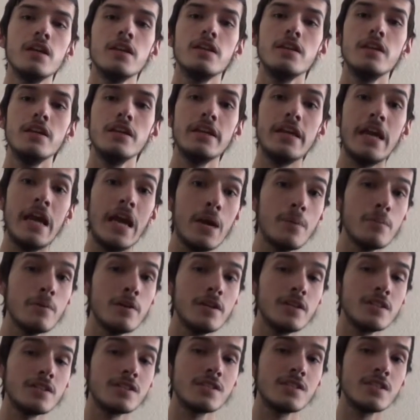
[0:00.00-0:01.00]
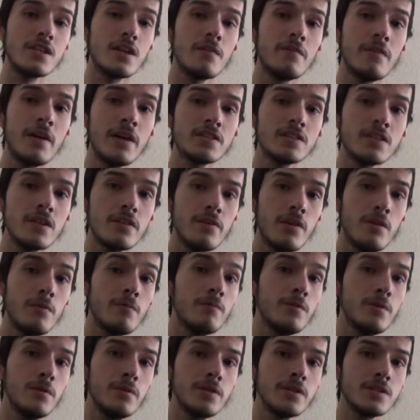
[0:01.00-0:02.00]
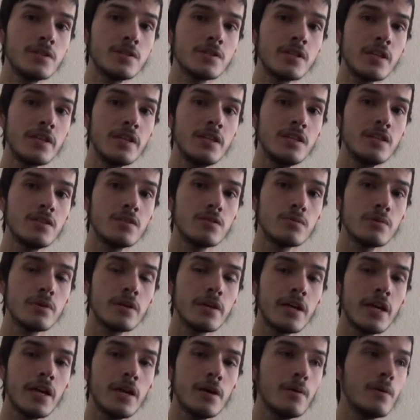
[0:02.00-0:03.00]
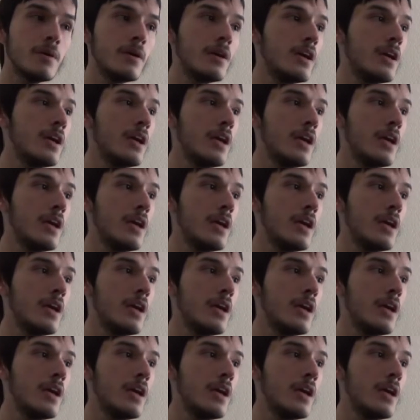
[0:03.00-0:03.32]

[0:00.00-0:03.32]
The camera itself has a few issues I needed to work out.